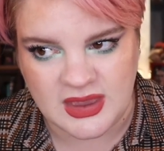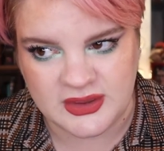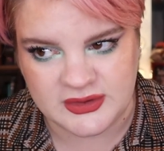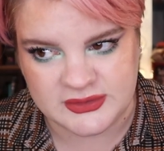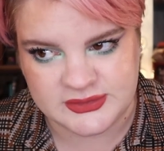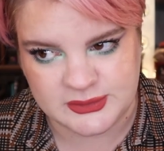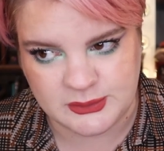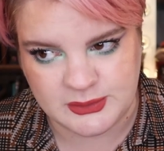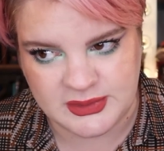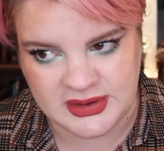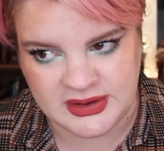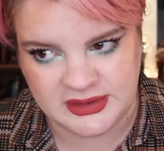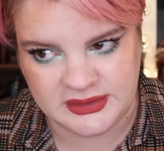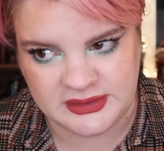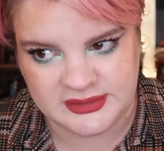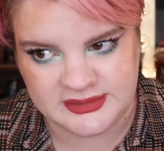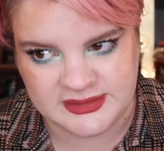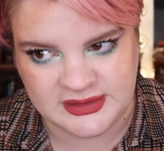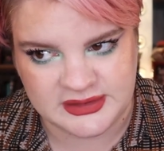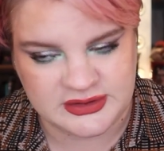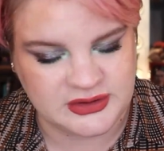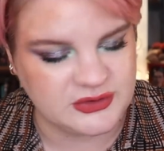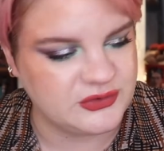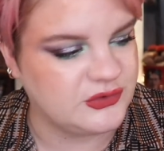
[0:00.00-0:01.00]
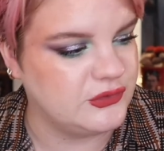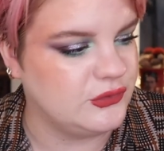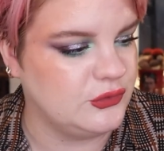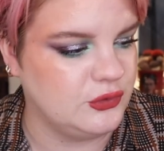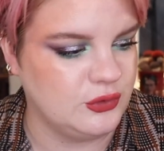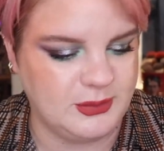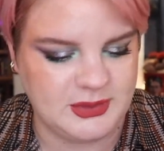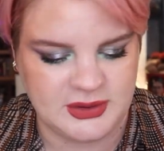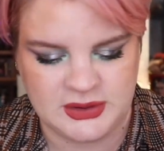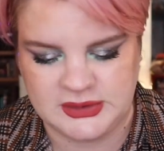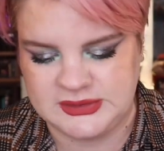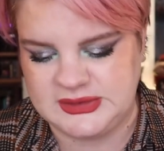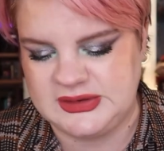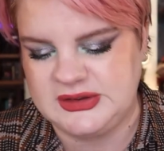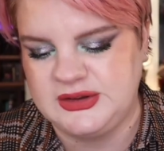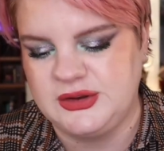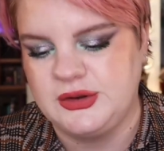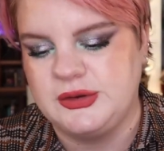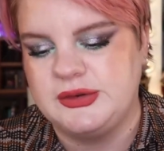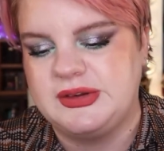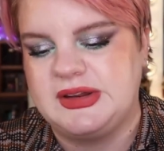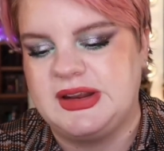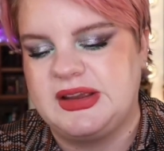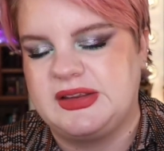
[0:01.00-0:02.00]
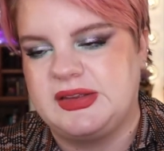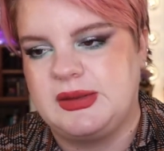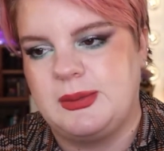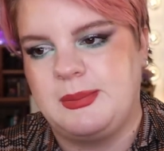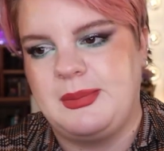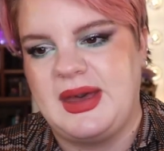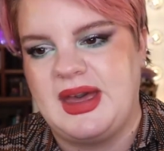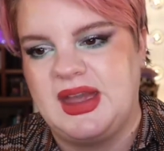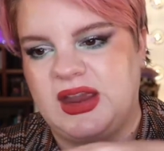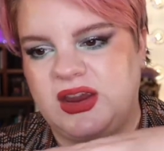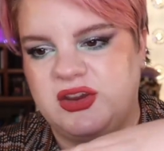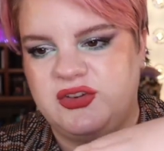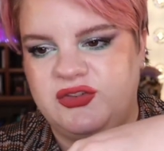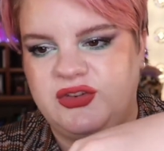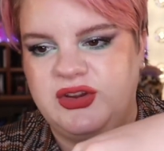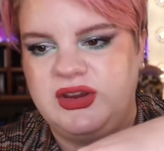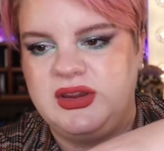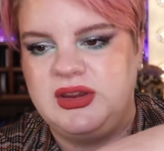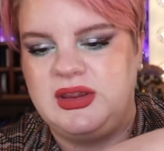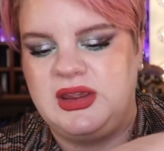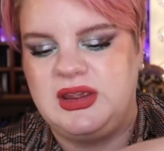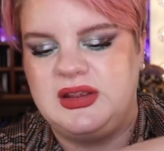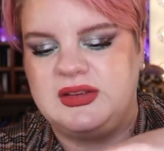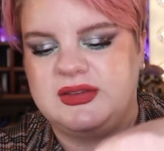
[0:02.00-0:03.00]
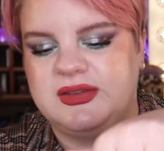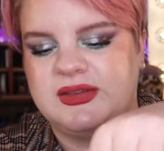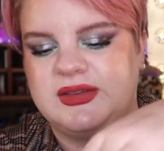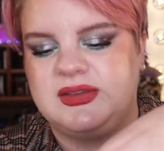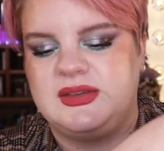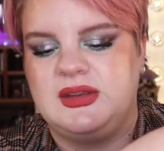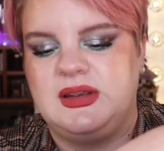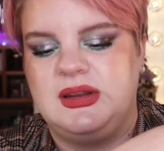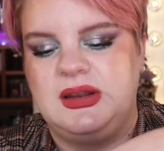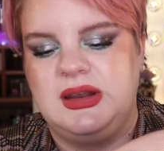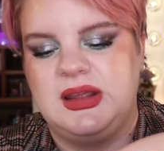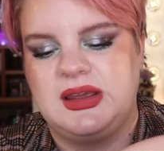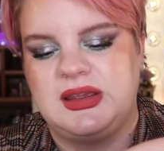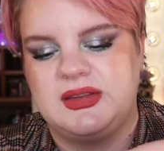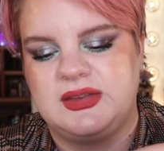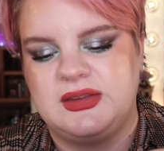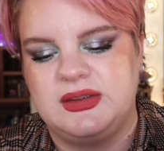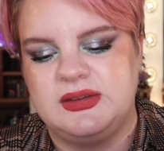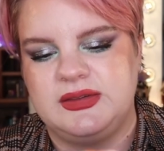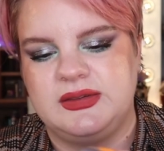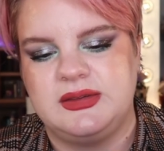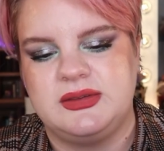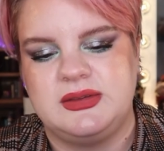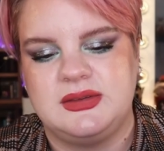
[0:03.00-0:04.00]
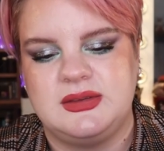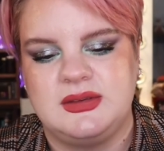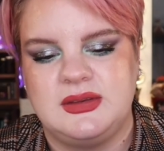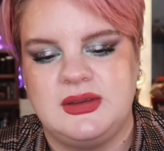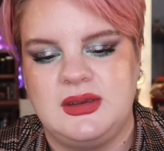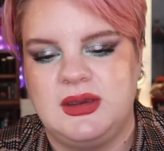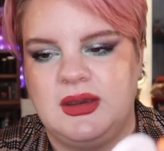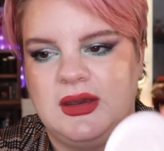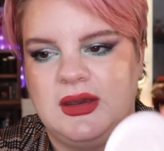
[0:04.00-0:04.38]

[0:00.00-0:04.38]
So what I decided to do, because I don't like the packaging, it's like this.